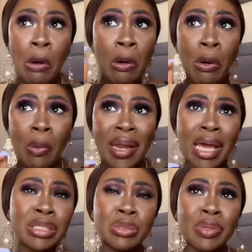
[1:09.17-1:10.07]
or when
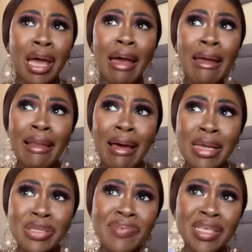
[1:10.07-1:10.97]
I do the
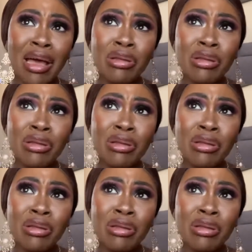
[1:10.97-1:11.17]
highlight, if it's a